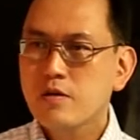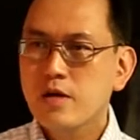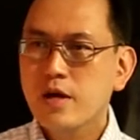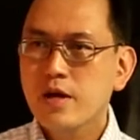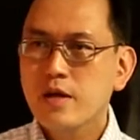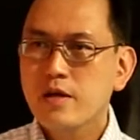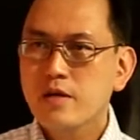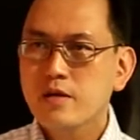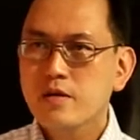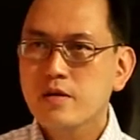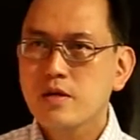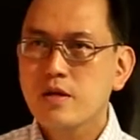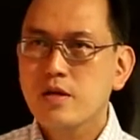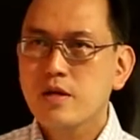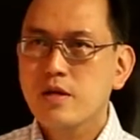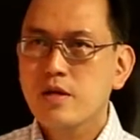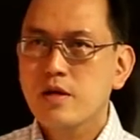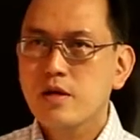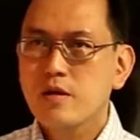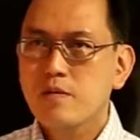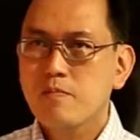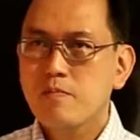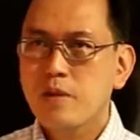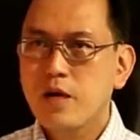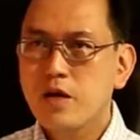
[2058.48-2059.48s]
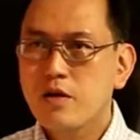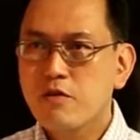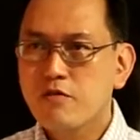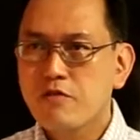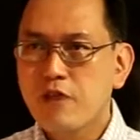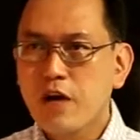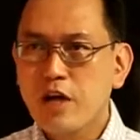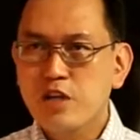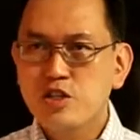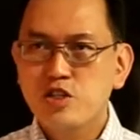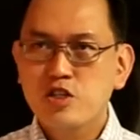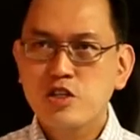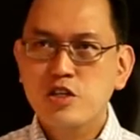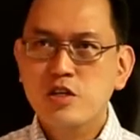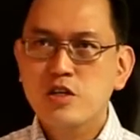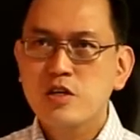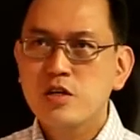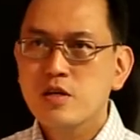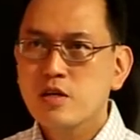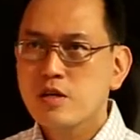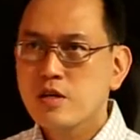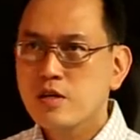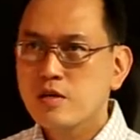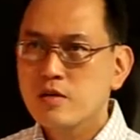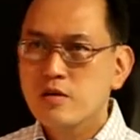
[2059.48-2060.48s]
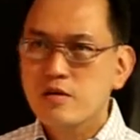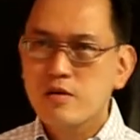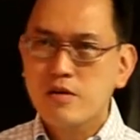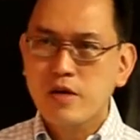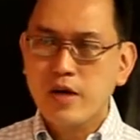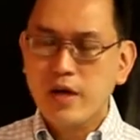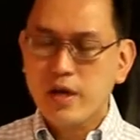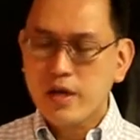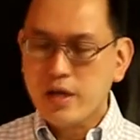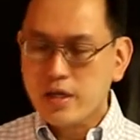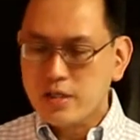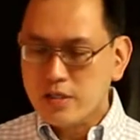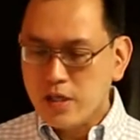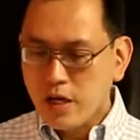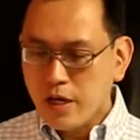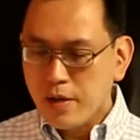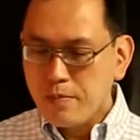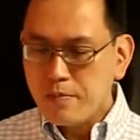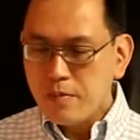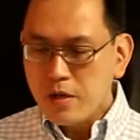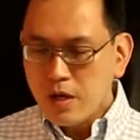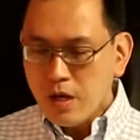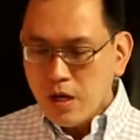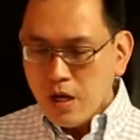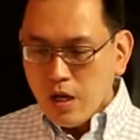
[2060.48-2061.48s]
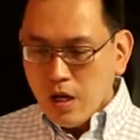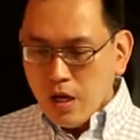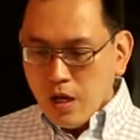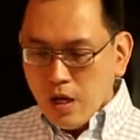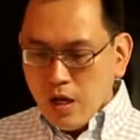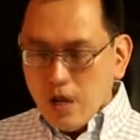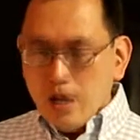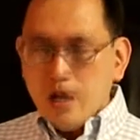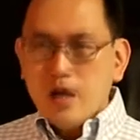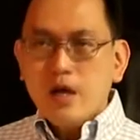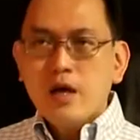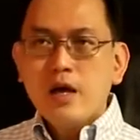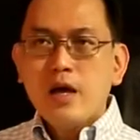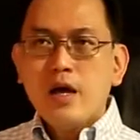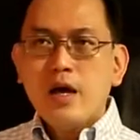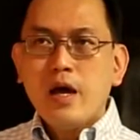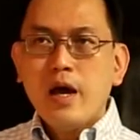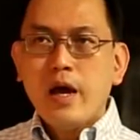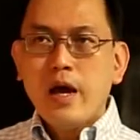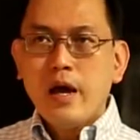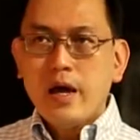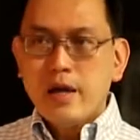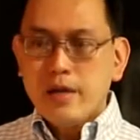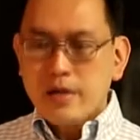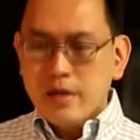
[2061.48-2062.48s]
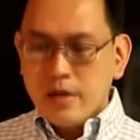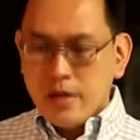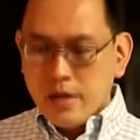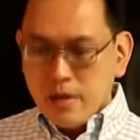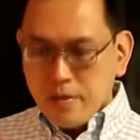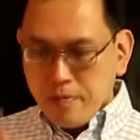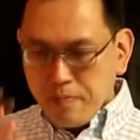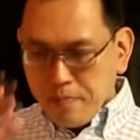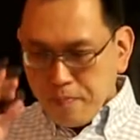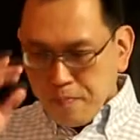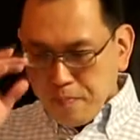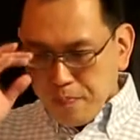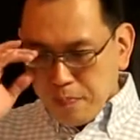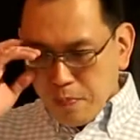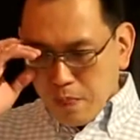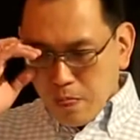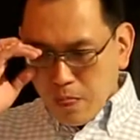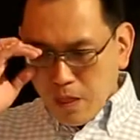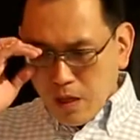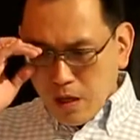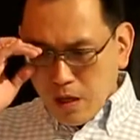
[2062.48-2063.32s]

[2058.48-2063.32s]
right, part of Russia, right, at that time. And